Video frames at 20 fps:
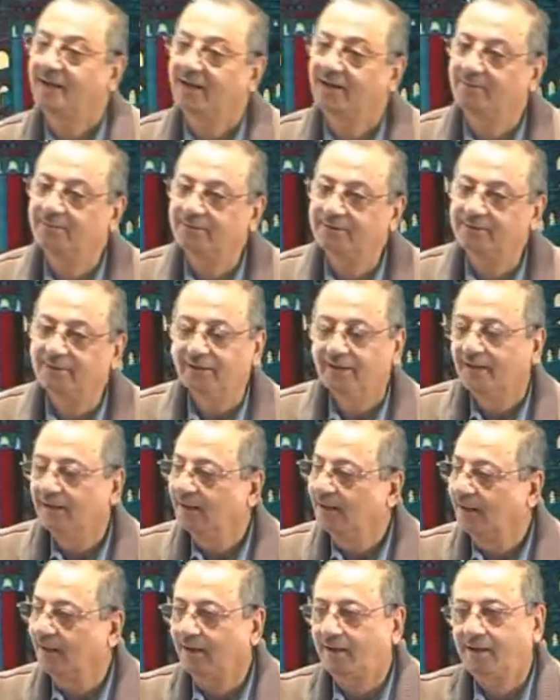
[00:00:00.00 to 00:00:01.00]
ya Hamid?
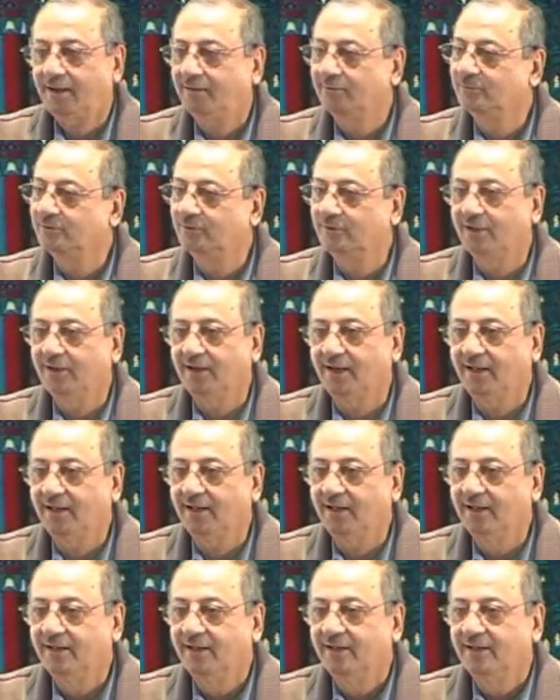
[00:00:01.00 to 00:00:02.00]
Alhamdulillah.